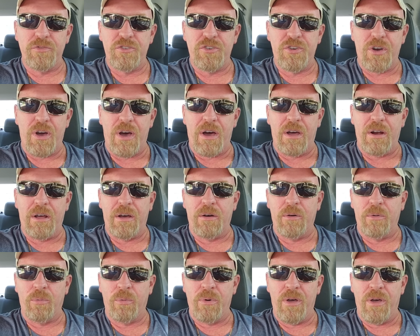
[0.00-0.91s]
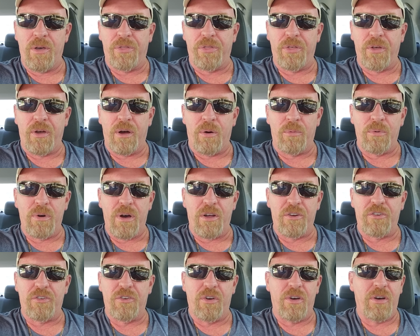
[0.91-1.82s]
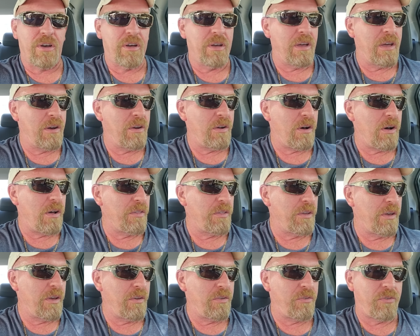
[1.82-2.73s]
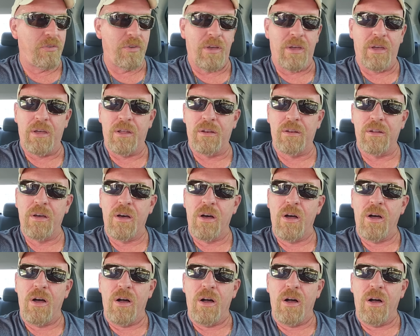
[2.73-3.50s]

China with uh, Russia and all this and